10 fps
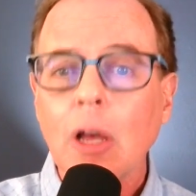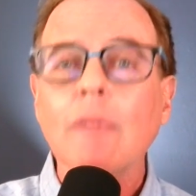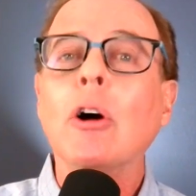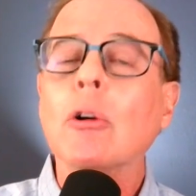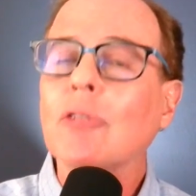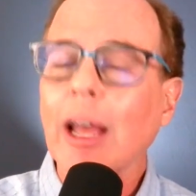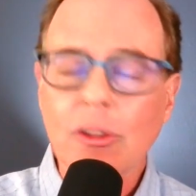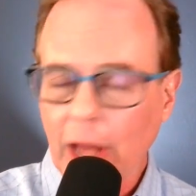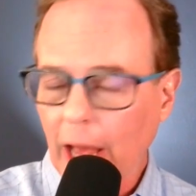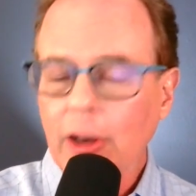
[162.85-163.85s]
Folks,
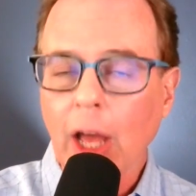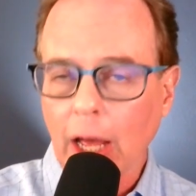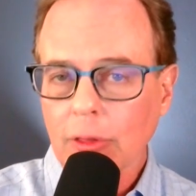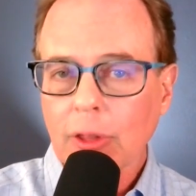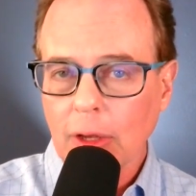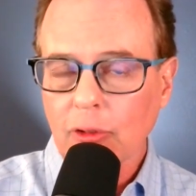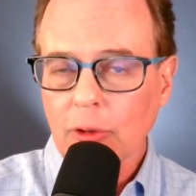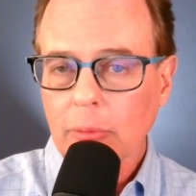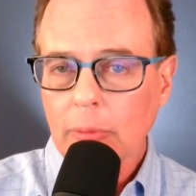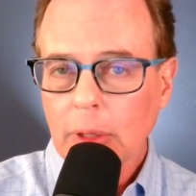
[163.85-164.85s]
that's not
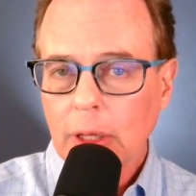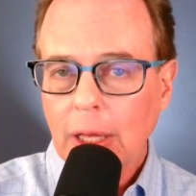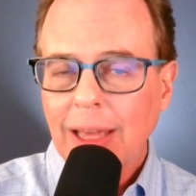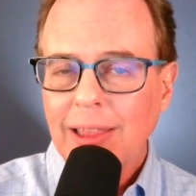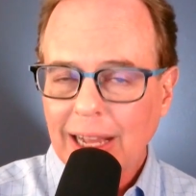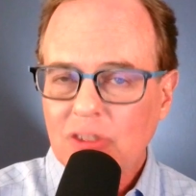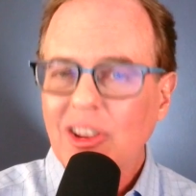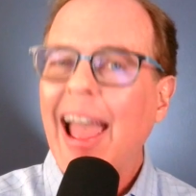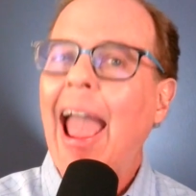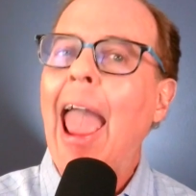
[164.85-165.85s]
non-theism.
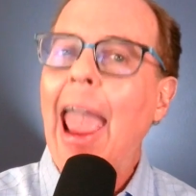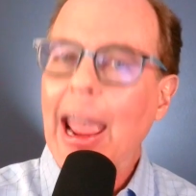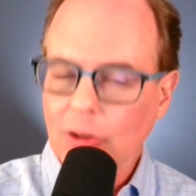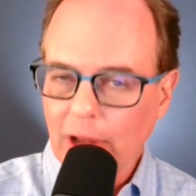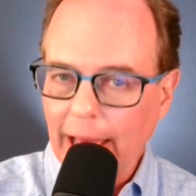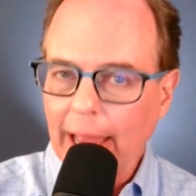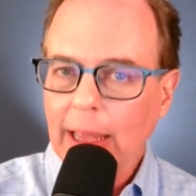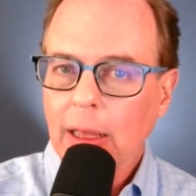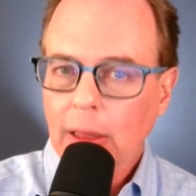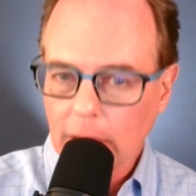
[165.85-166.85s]
That's
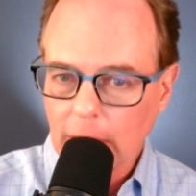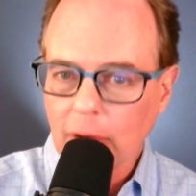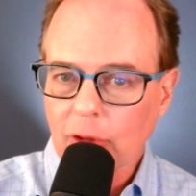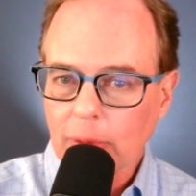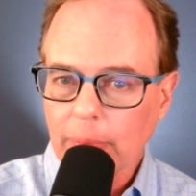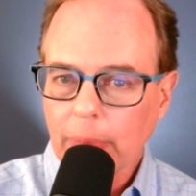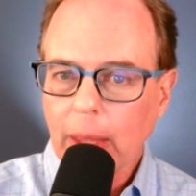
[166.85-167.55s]
anti-theism.